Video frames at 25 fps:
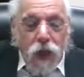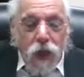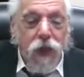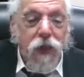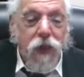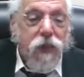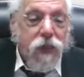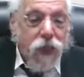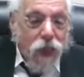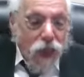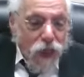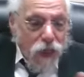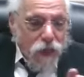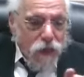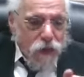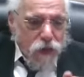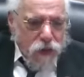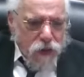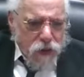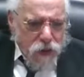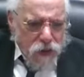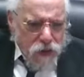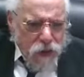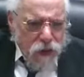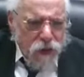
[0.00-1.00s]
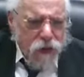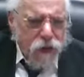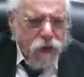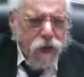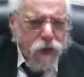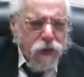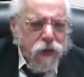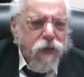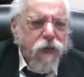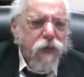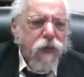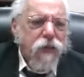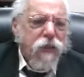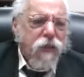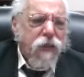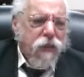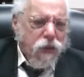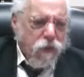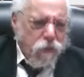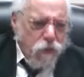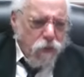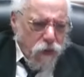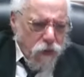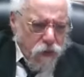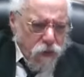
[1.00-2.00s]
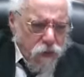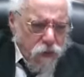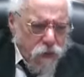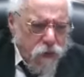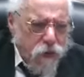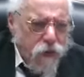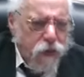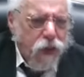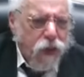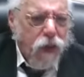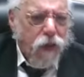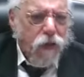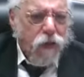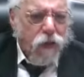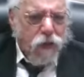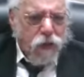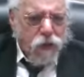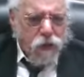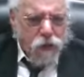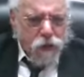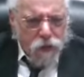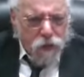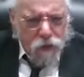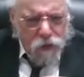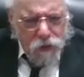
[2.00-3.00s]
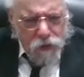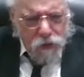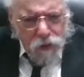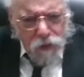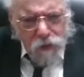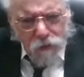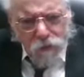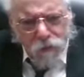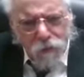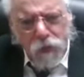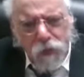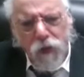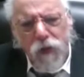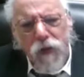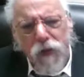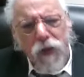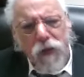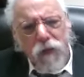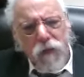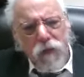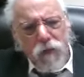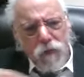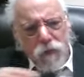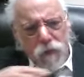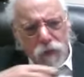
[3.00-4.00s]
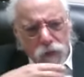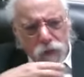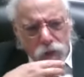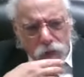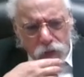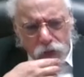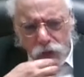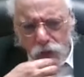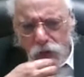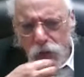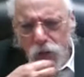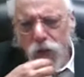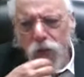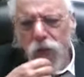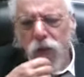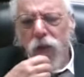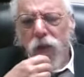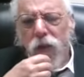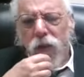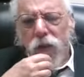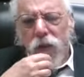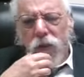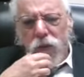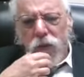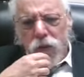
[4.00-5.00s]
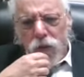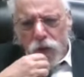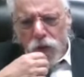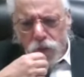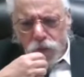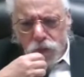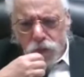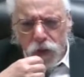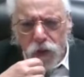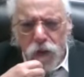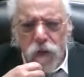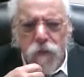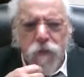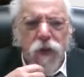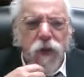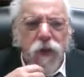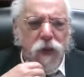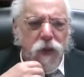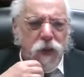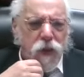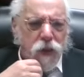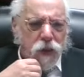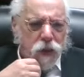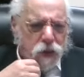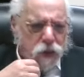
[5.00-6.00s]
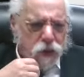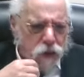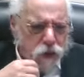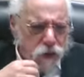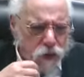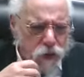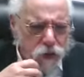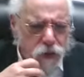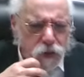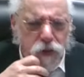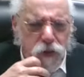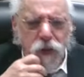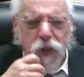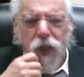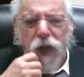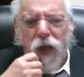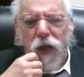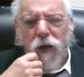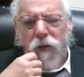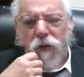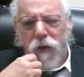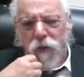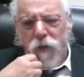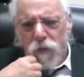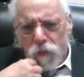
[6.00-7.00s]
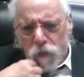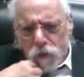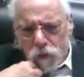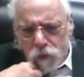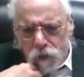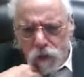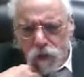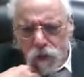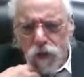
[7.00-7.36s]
And he says that this is similar to the halacha of paradim, that if somebody is carrying water,